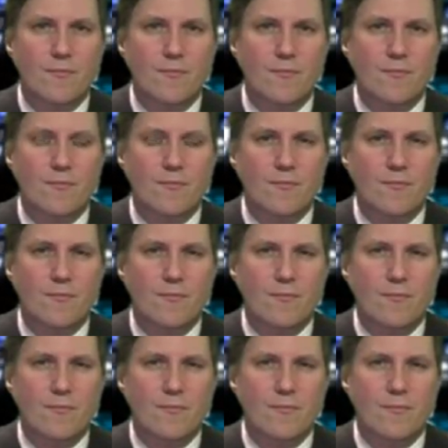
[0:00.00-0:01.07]

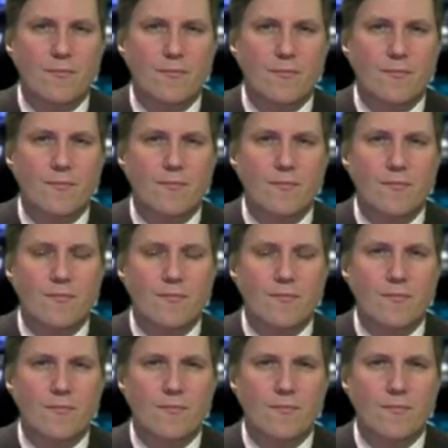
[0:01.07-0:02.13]

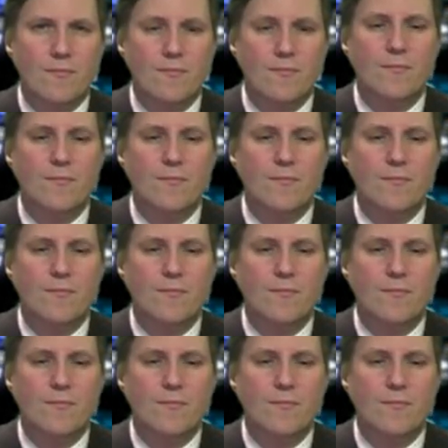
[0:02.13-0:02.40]
(silent)